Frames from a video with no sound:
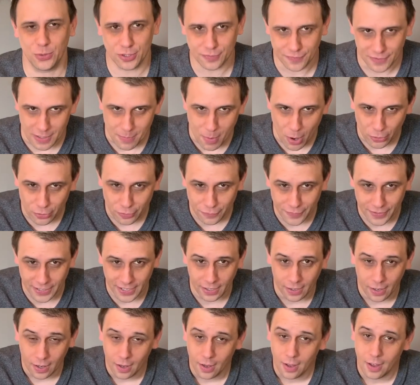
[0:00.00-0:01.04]
filmography.
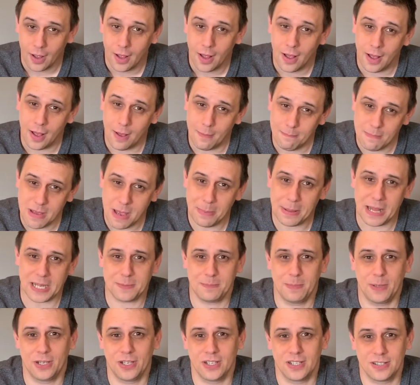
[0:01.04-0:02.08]
And maybe that's
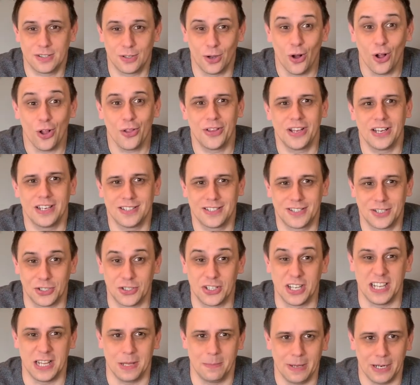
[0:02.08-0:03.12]
because the whole thing's just a
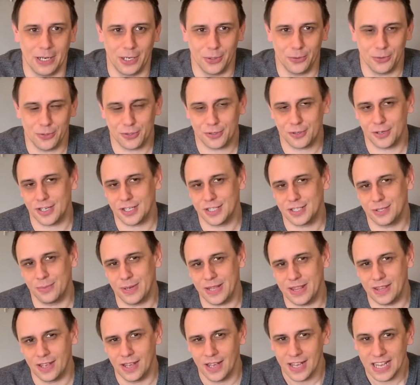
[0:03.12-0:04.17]
little bit ludicrous,
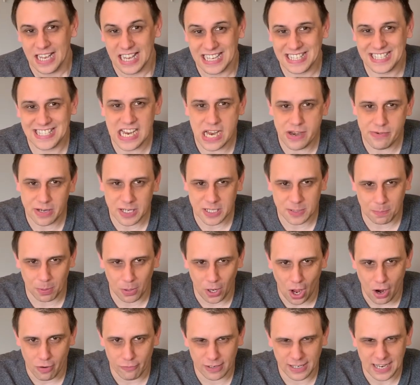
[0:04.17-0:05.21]
with a serious
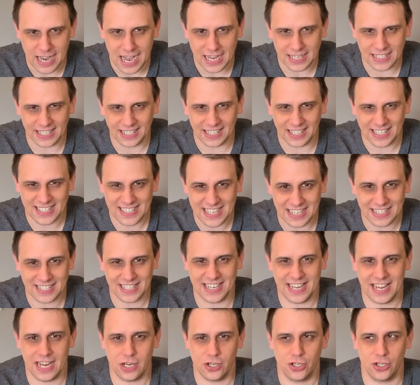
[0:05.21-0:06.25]
plot regarding
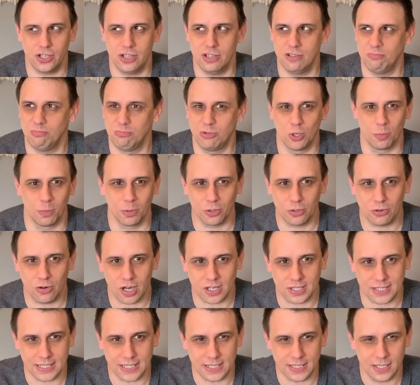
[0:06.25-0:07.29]
assassination and double
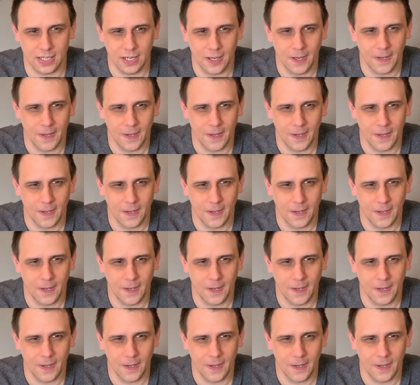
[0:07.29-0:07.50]
crosses,